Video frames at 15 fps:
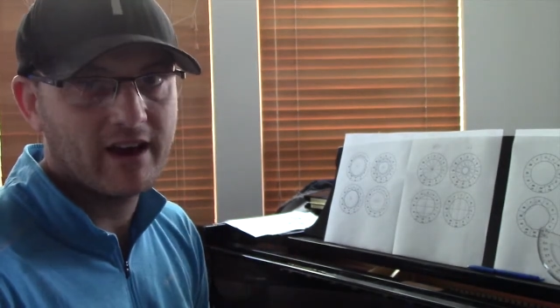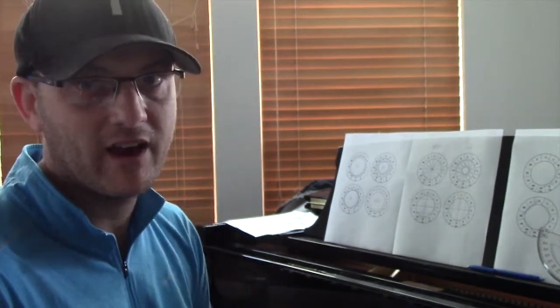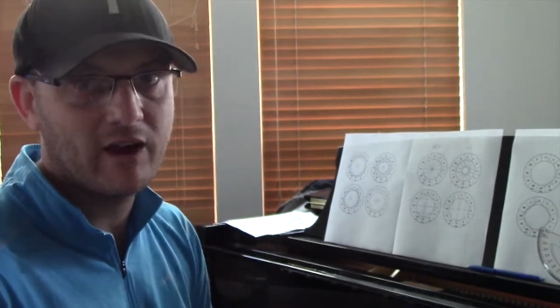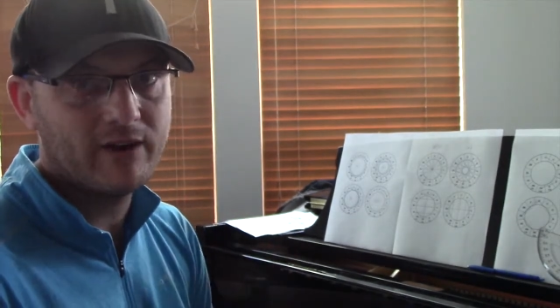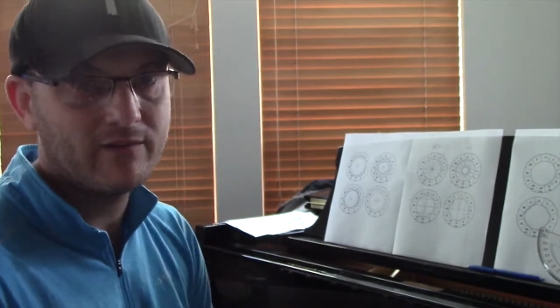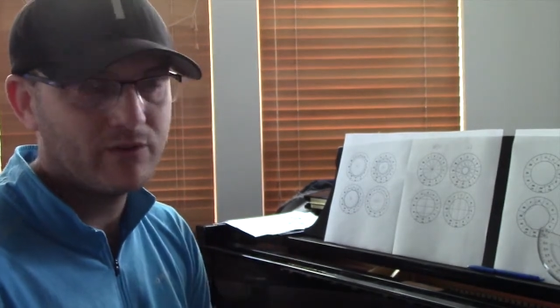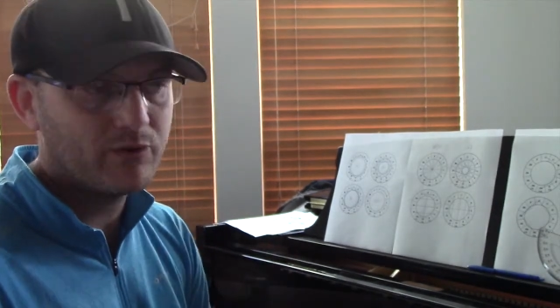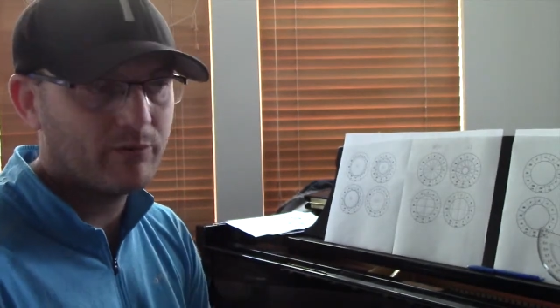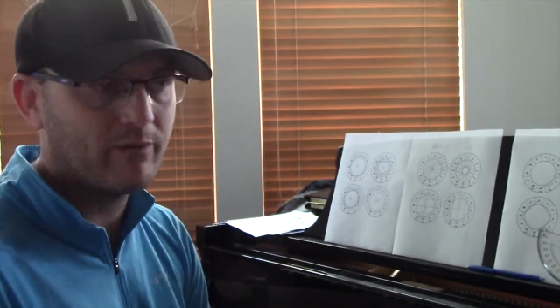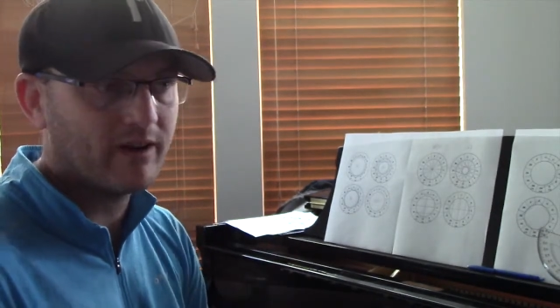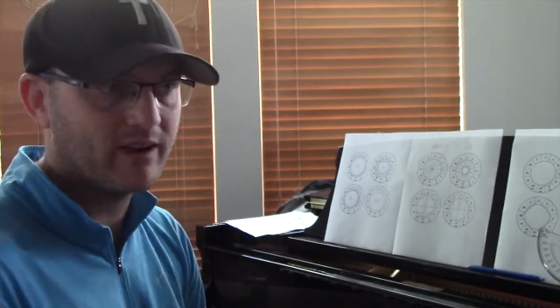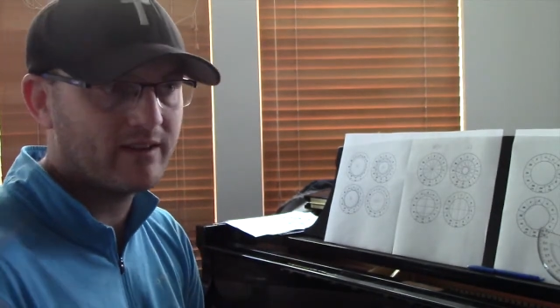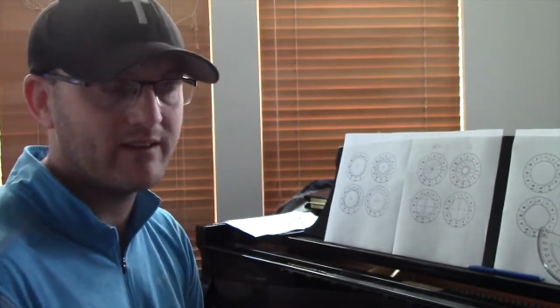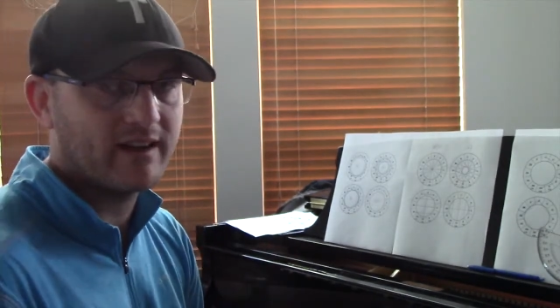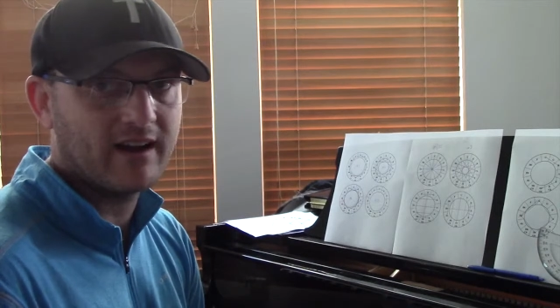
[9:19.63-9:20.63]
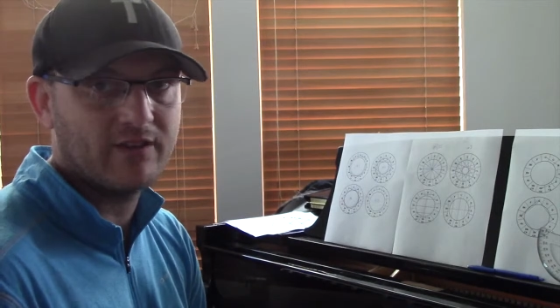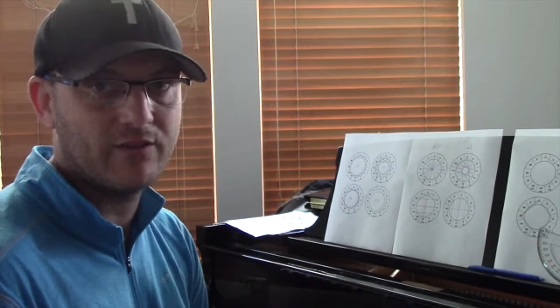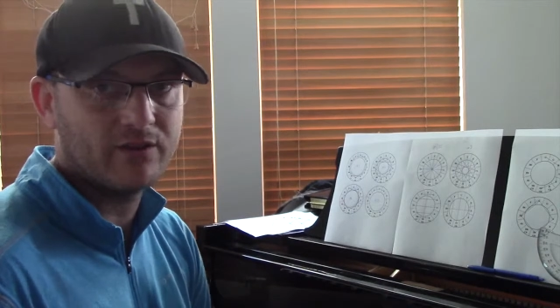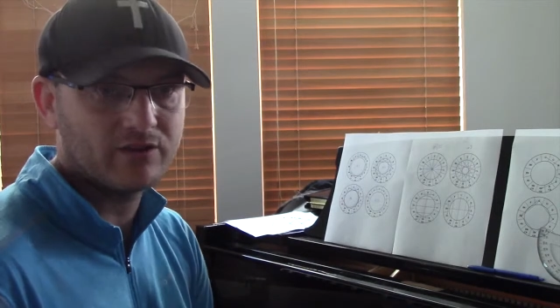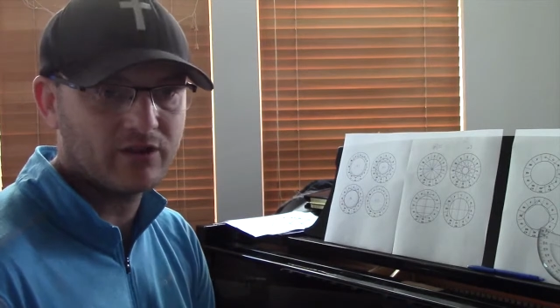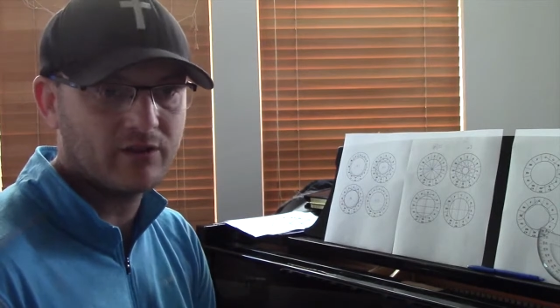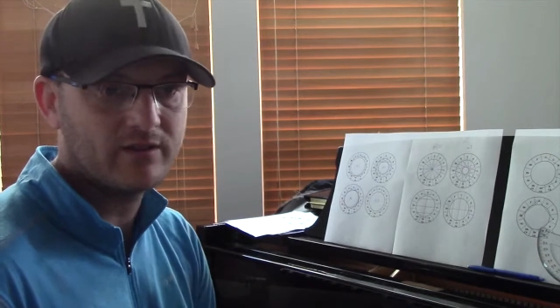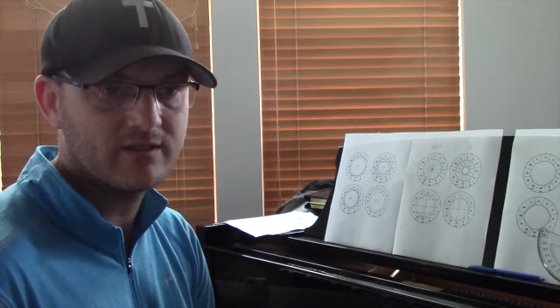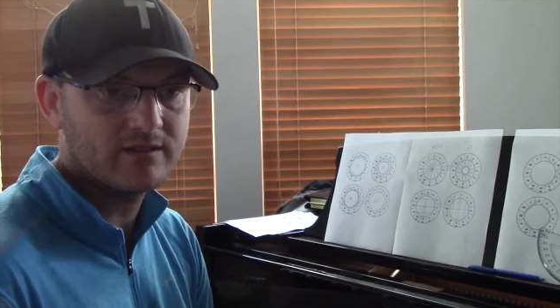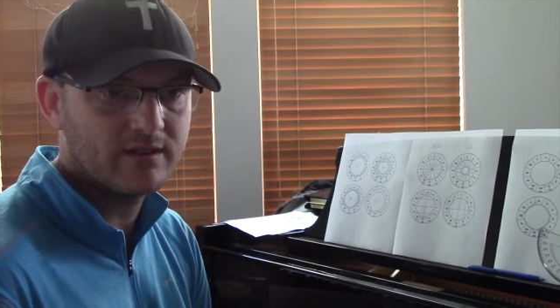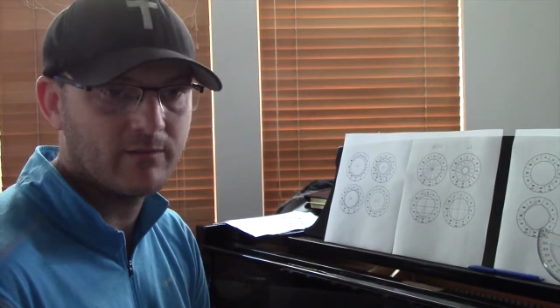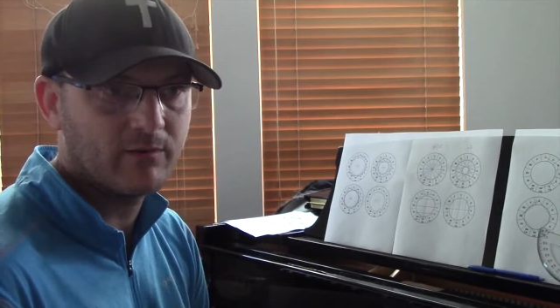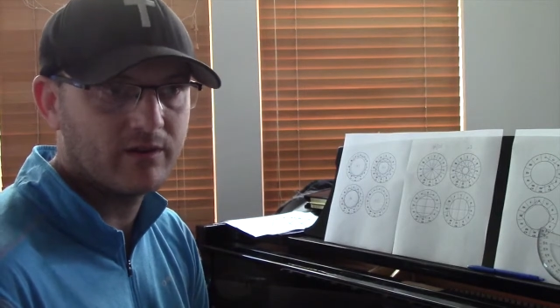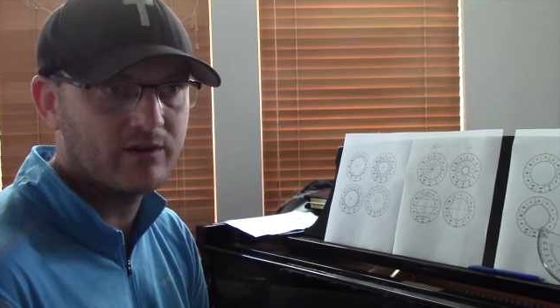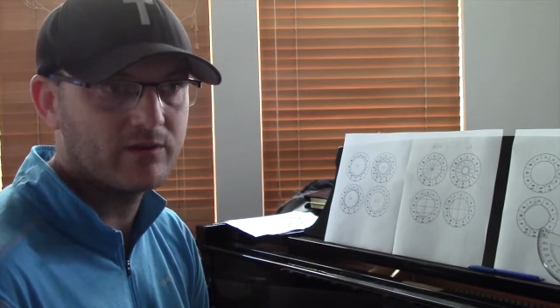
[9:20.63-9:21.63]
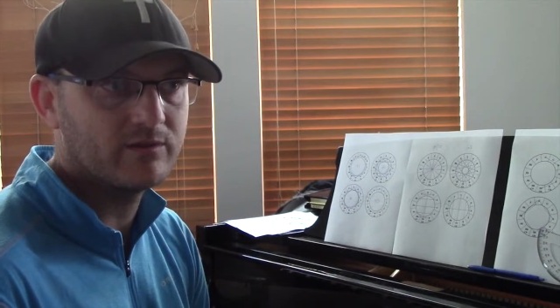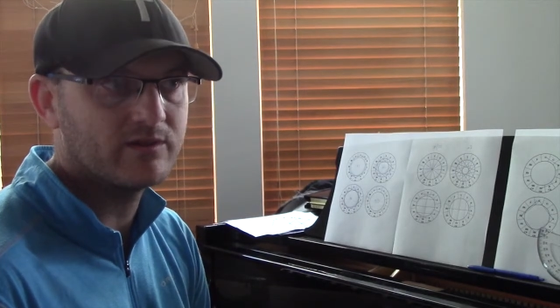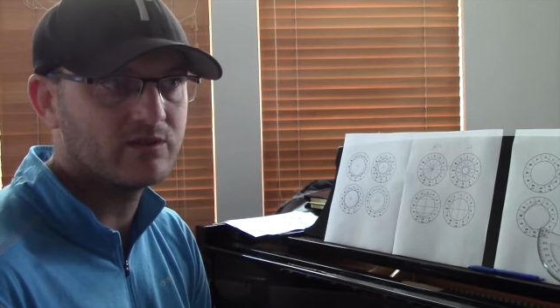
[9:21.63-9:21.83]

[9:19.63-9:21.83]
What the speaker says: However you break it down, there's always someone who